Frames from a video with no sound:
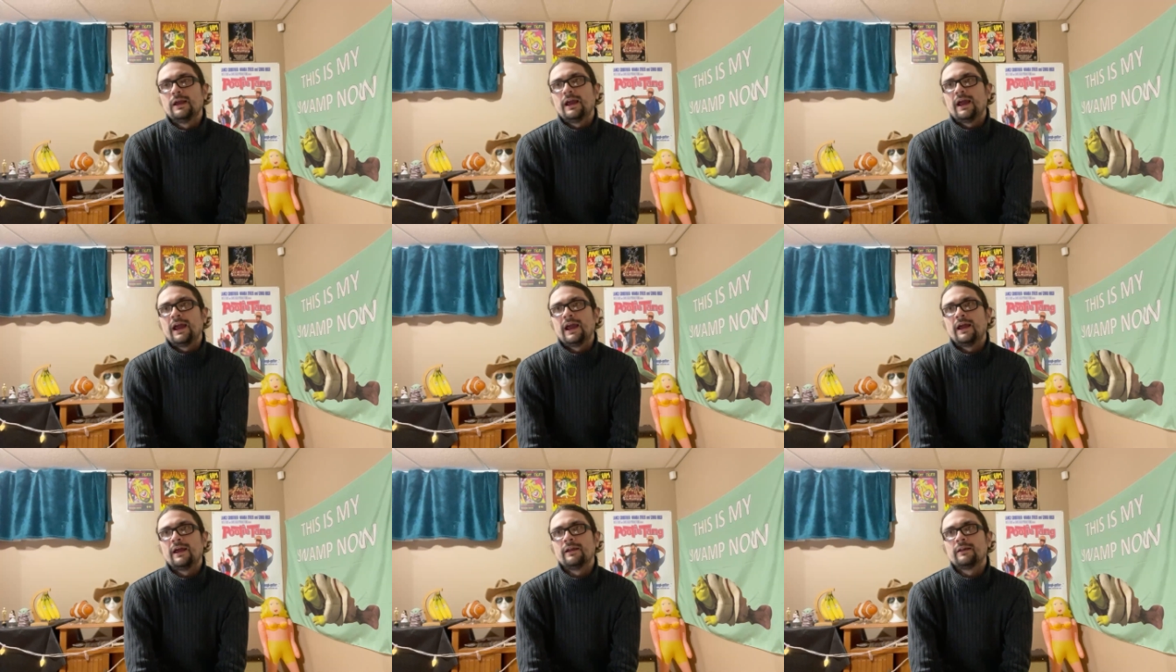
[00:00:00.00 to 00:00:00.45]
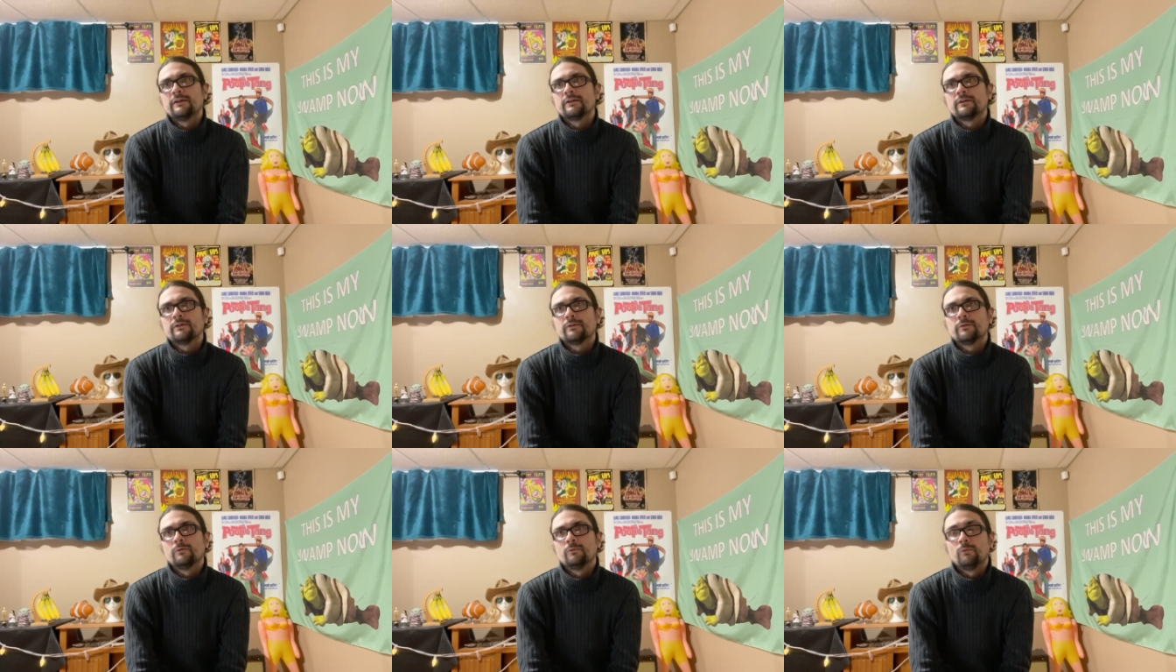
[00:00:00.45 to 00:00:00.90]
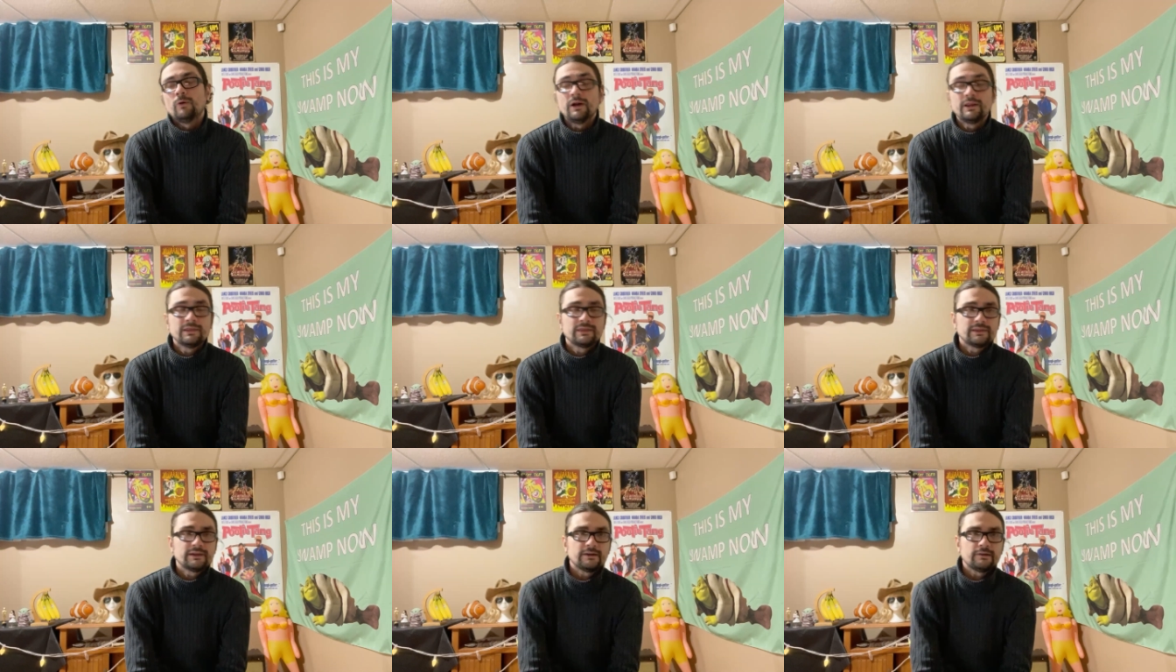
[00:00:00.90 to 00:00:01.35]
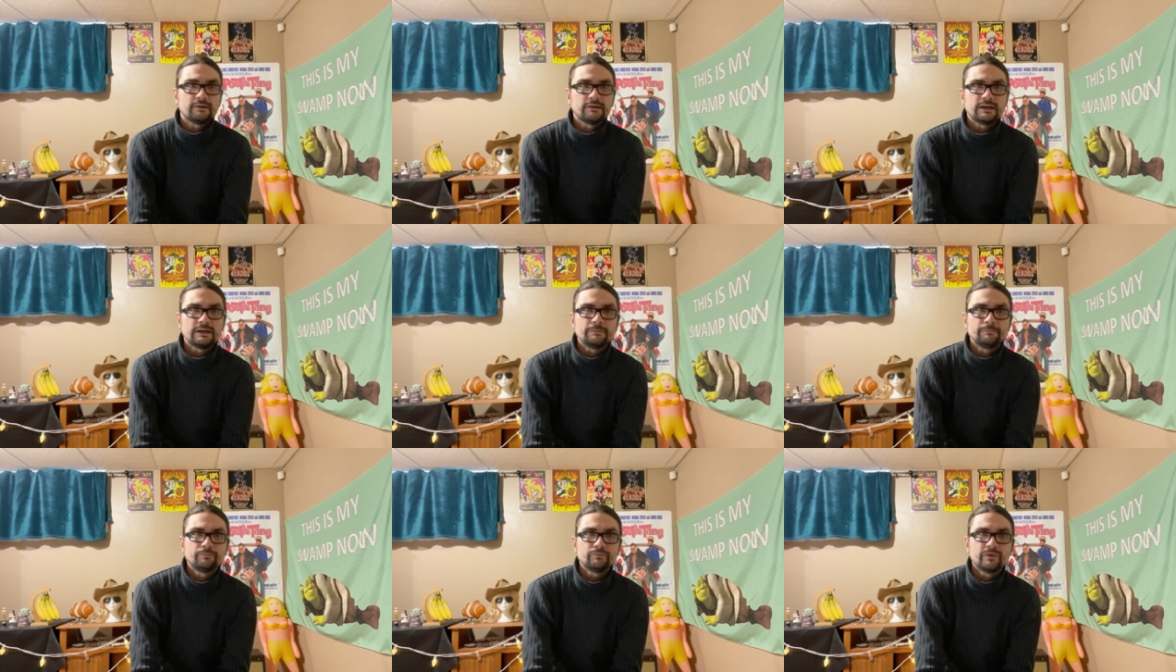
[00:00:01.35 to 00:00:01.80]
And one
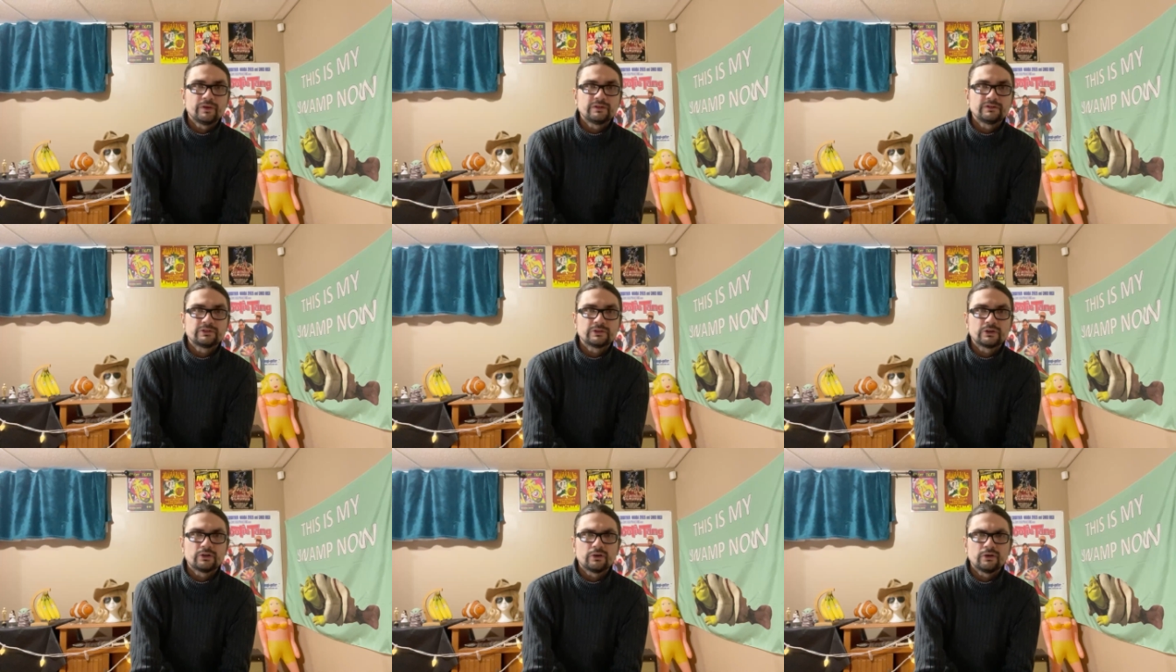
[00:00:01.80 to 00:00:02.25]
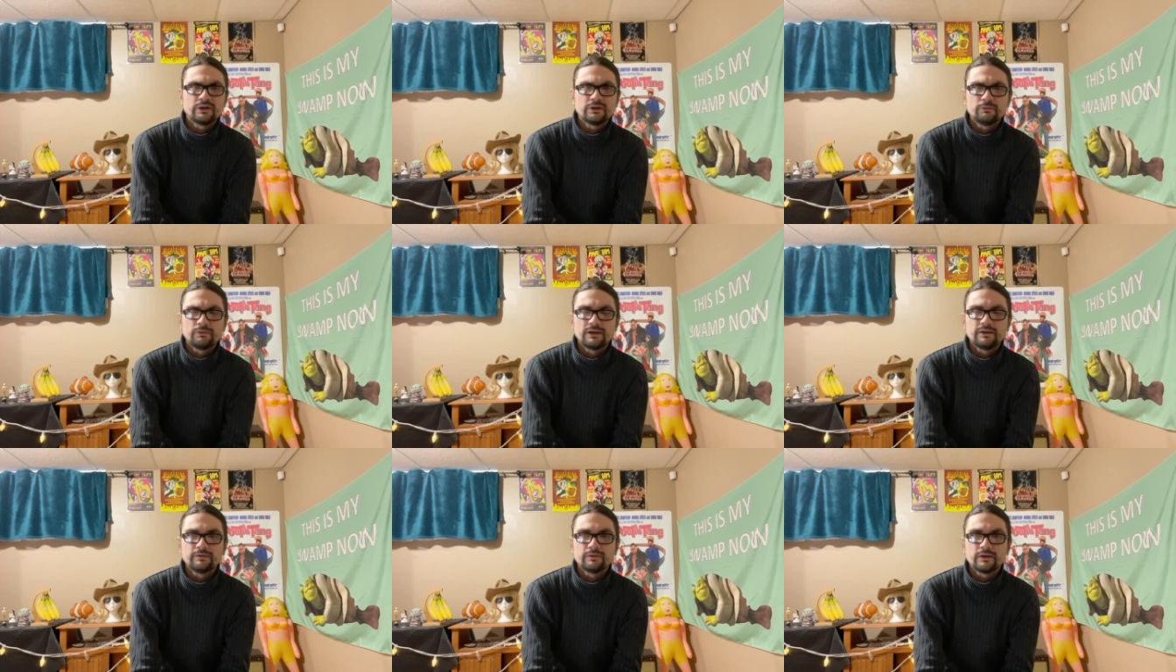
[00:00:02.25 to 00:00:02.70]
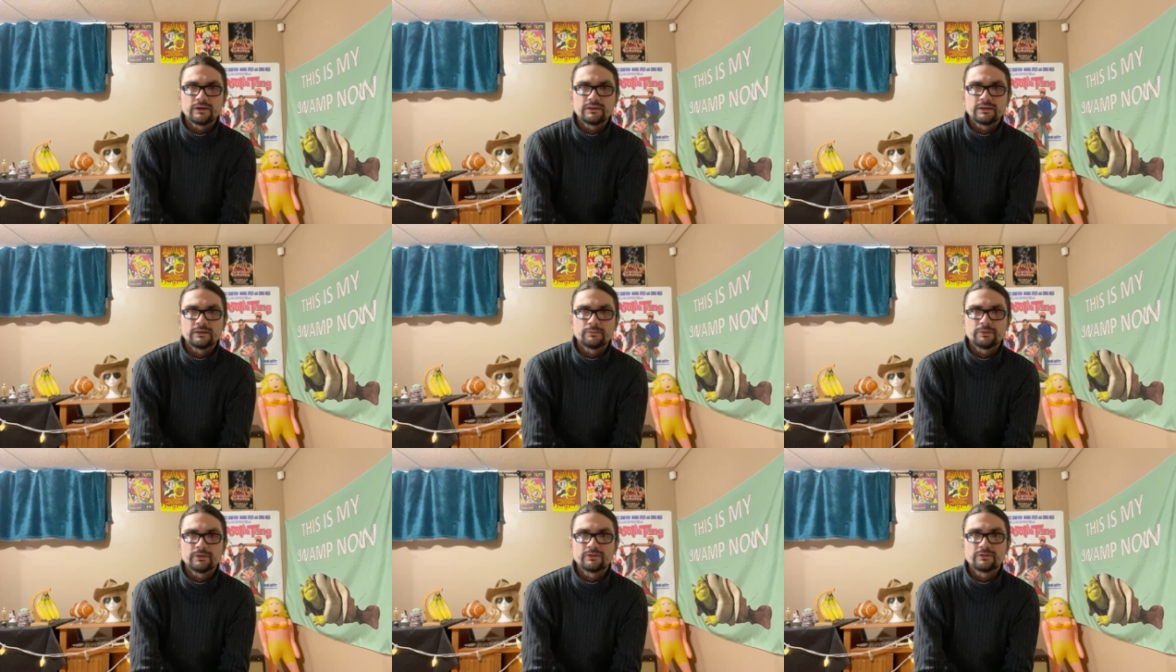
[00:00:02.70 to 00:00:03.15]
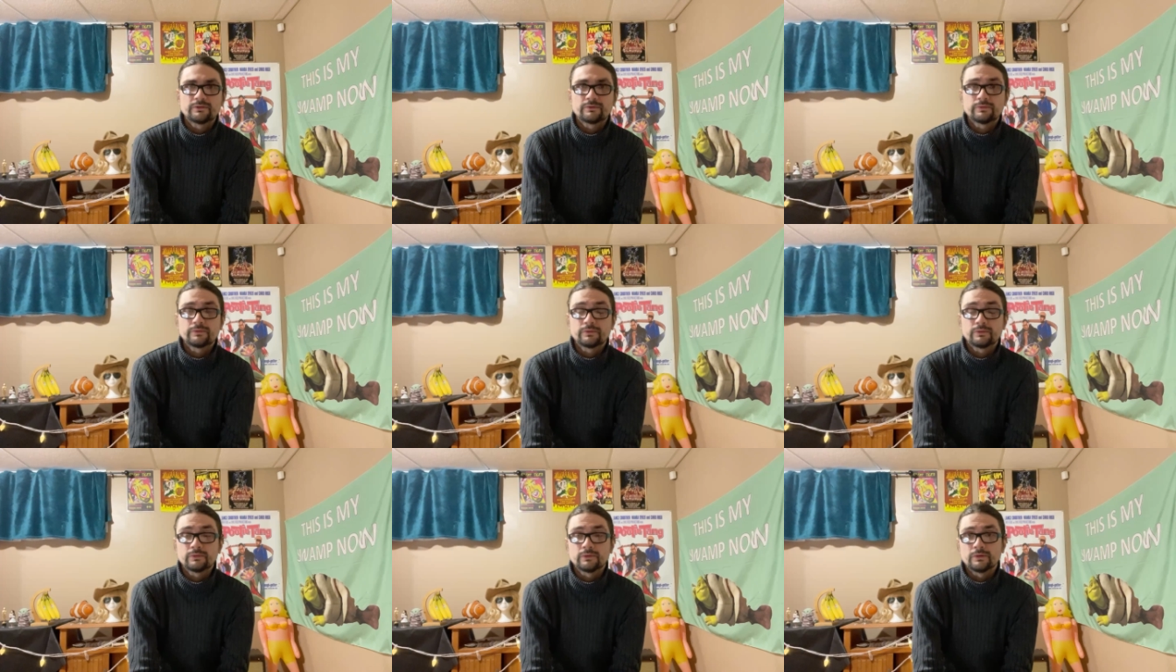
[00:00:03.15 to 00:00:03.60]
theory that Sigourney Weaver, I think, puts
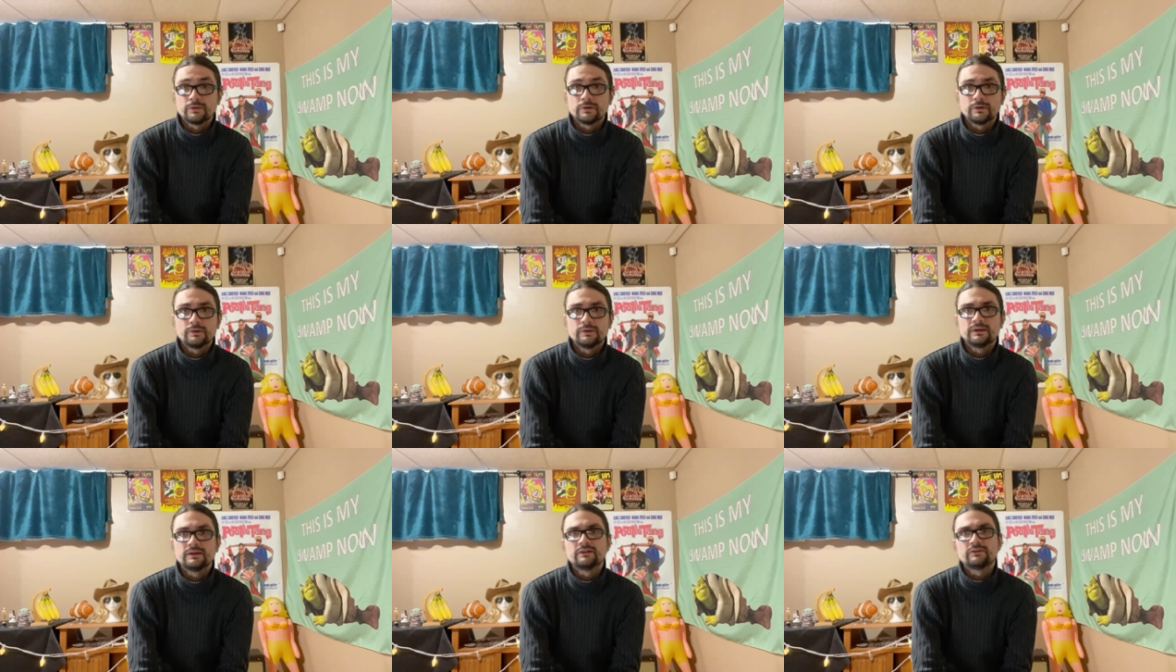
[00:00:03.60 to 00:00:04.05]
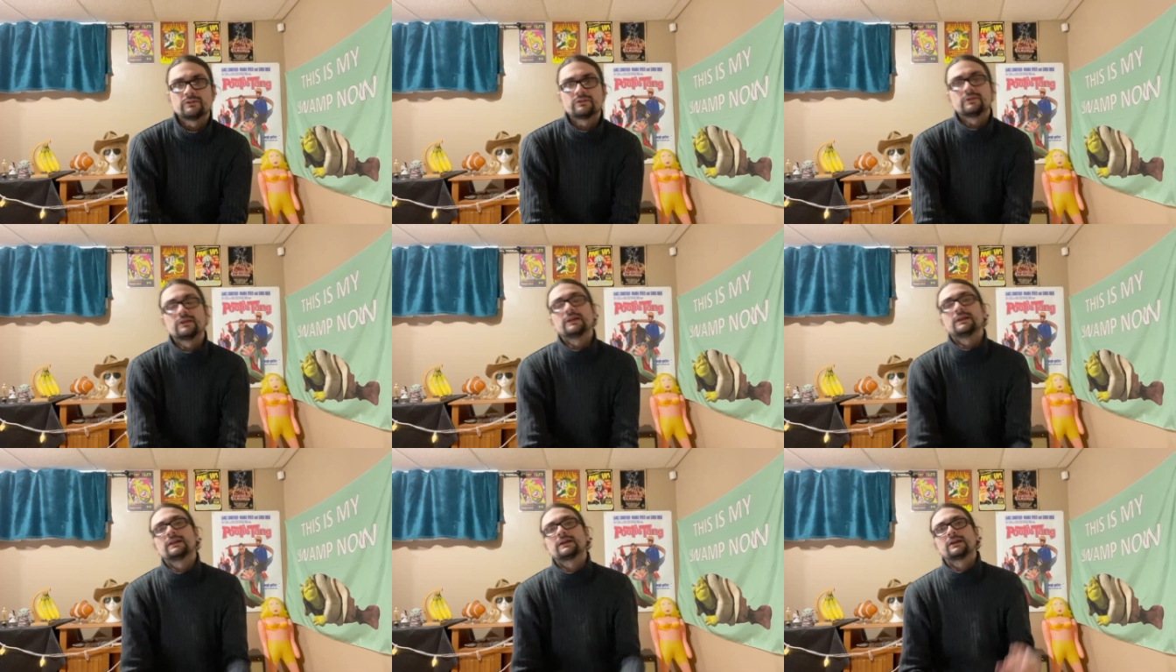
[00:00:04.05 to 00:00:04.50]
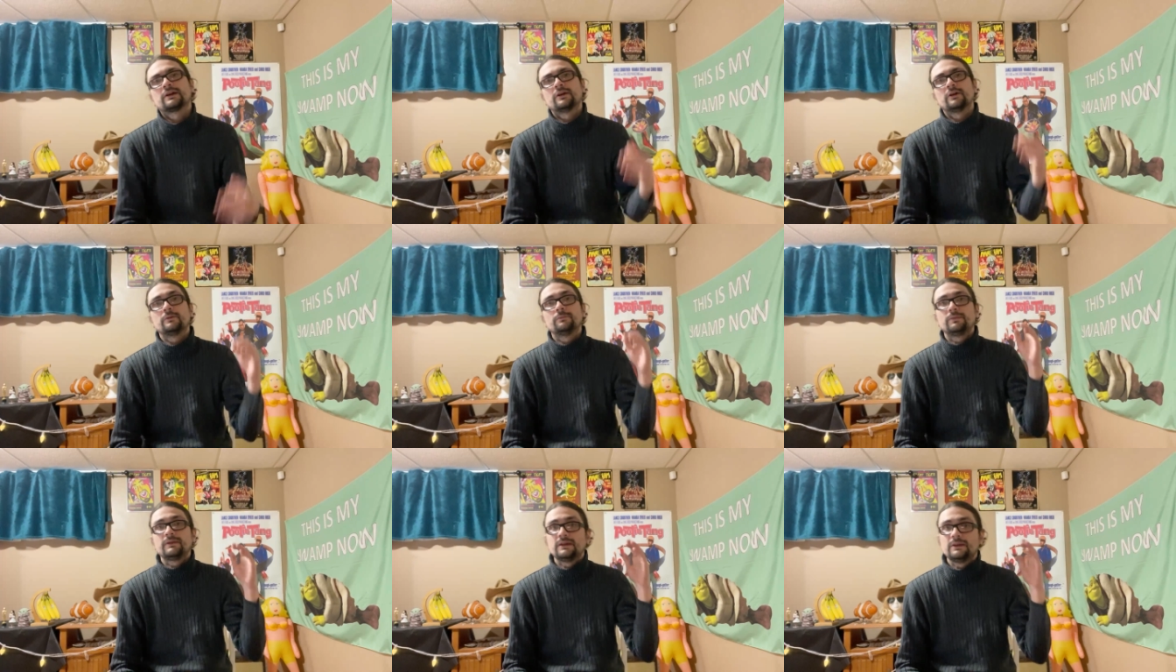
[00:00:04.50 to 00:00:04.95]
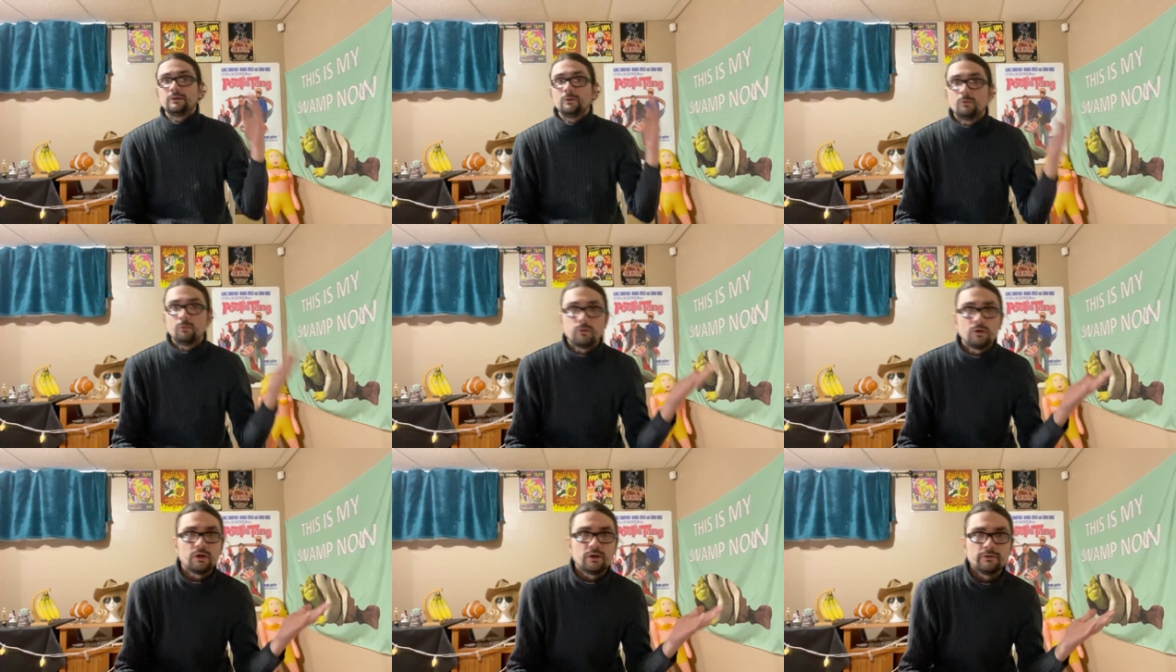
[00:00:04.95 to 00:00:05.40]
through is that it could be a
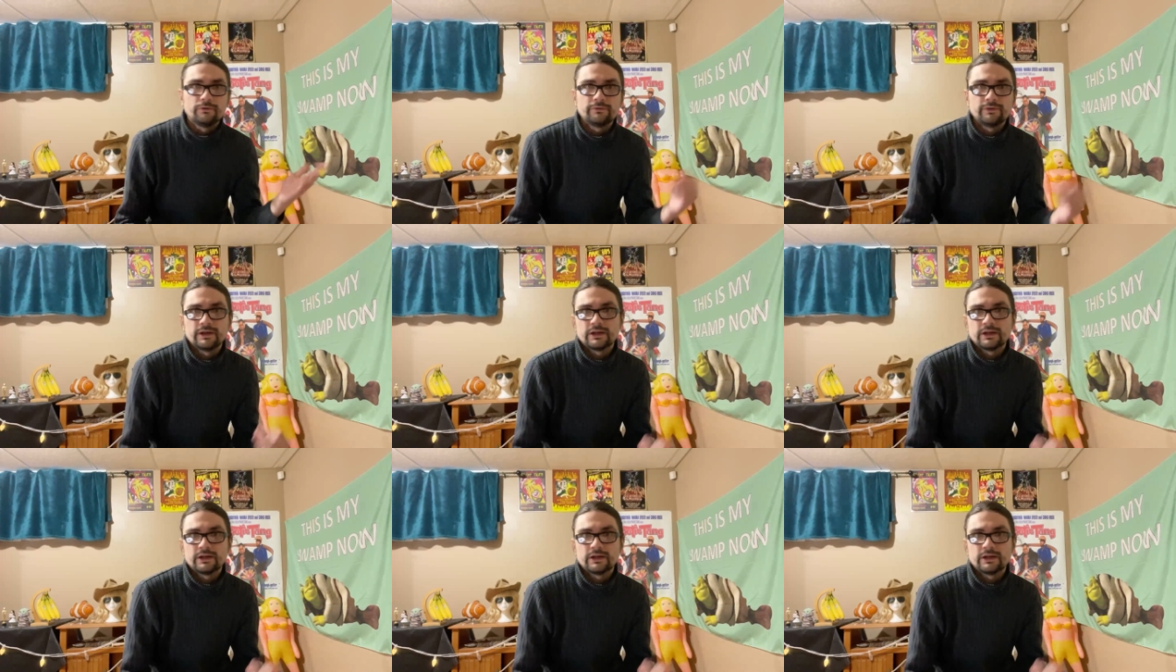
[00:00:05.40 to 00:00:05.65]
wolf.